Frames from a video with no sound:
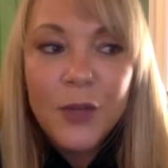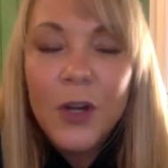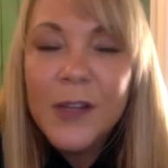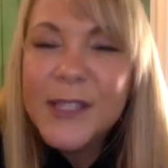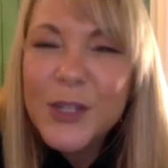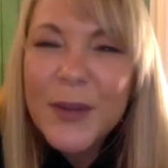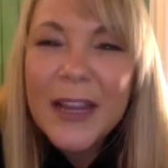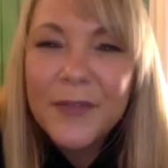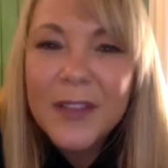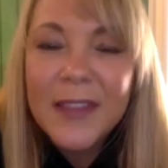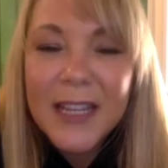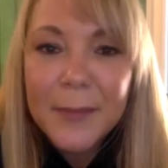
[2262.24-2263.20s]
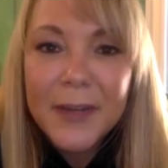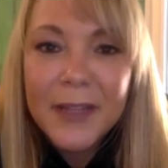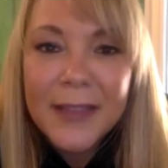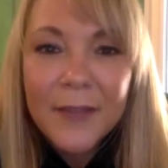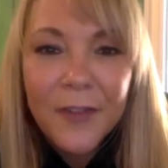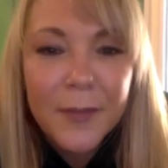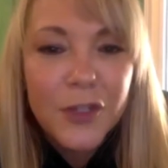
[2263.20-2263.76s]
and then you also have to think
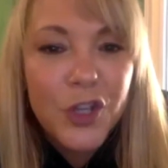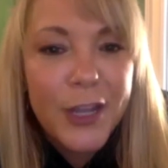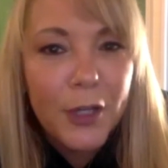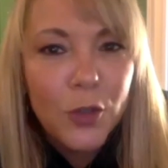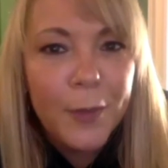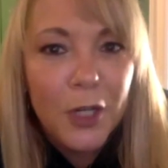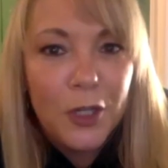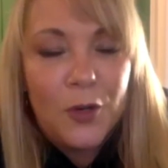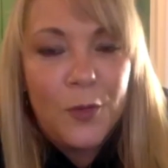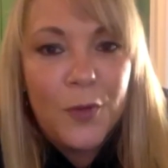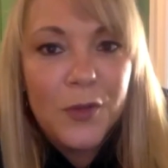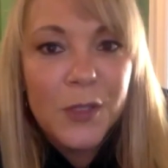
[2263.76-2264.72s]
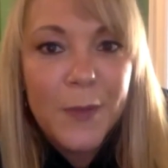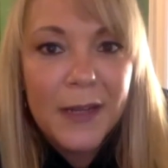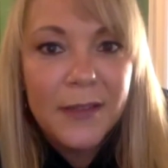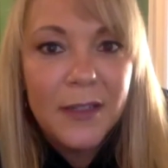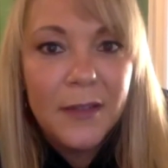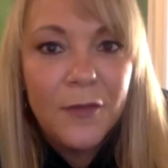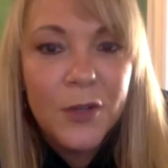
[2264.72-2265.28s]
about that from a channel partner
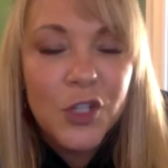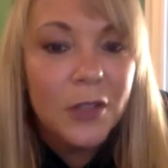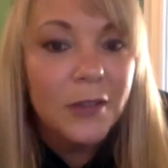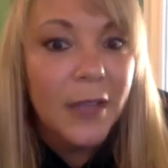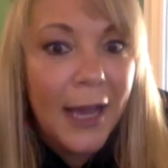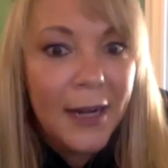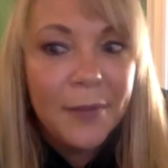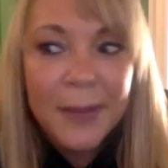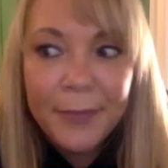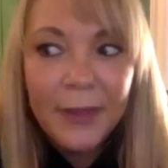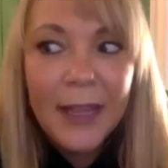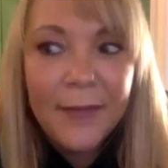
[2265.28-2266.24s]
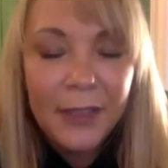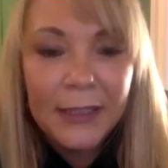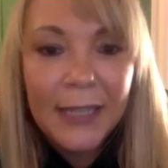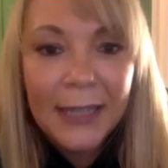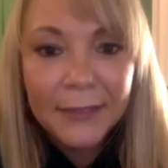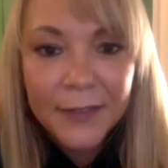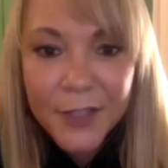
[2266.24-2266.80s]
perspective, which a lot of people
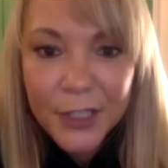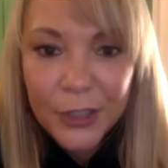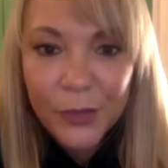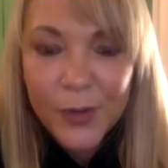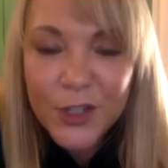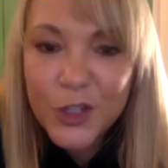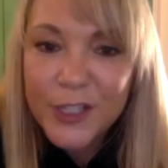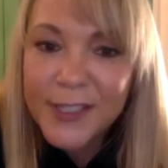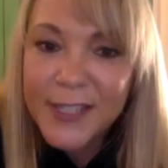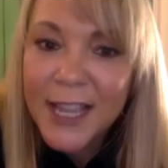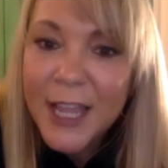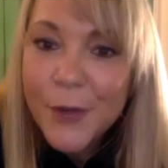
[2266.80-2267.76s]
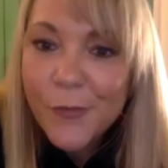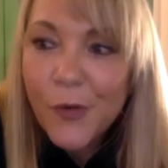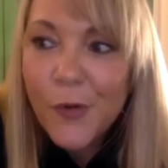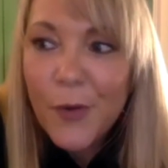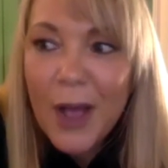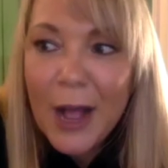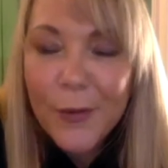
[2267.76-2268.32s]
haven't gotten to, which is,
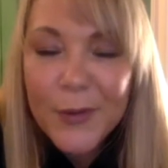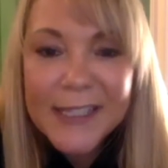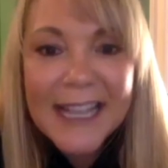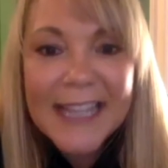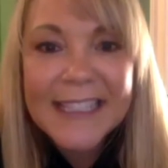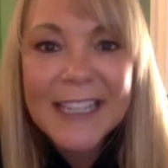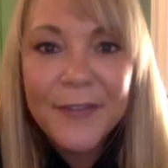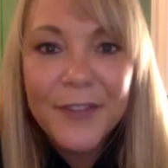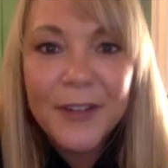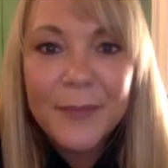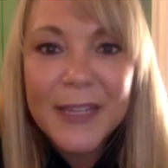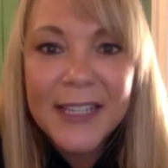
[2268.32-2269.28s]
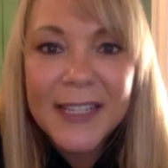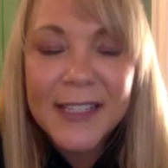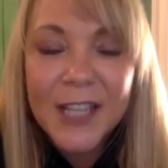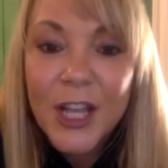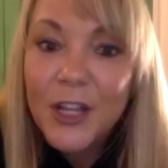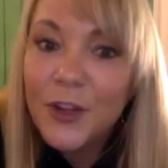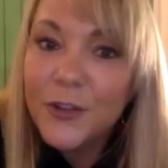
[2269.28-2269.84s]
well, how is that different?
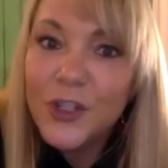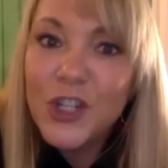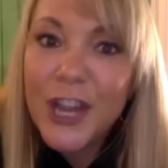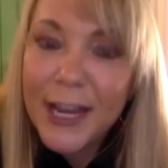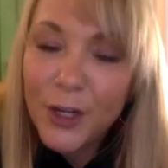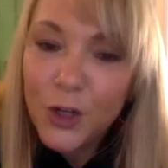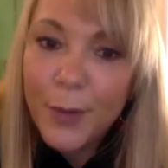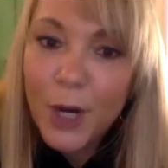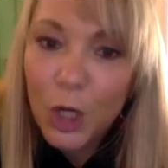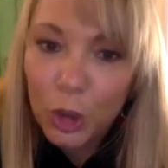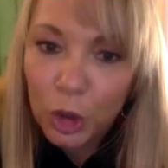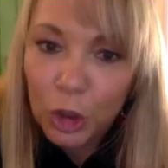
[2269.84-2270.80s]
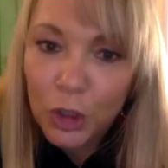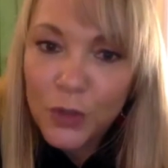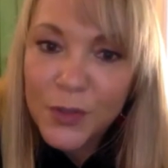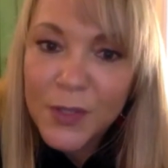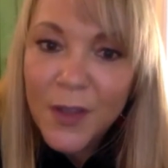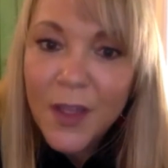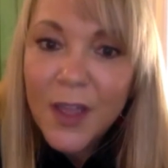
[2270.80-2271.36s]
Because your channel
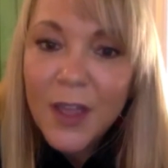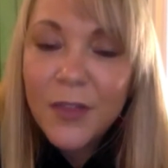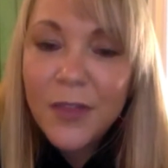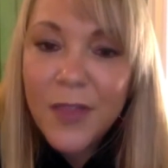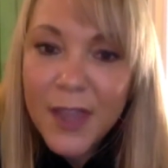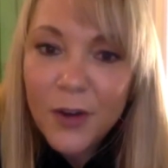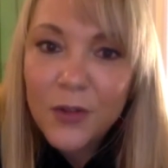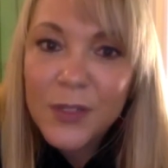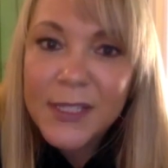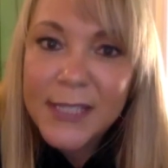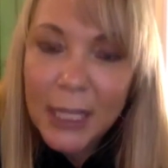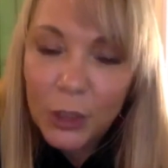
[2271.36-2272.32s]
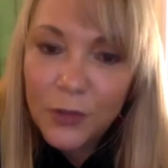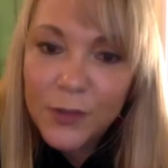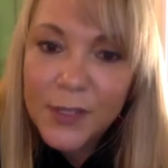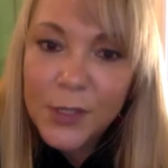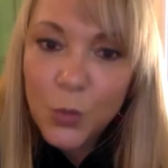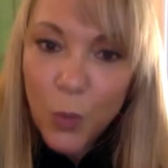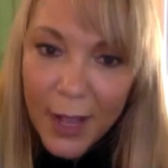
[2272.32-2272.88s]
partners, they're mm-hmm.
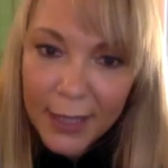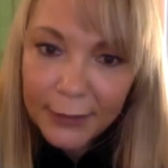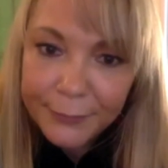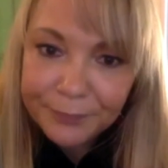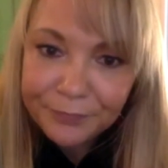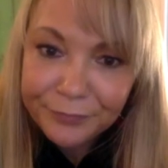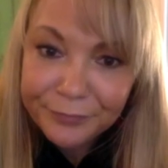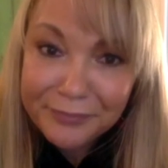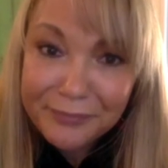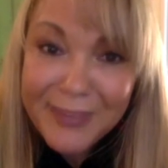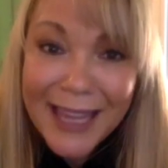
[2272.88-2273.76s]
sellers right. as well.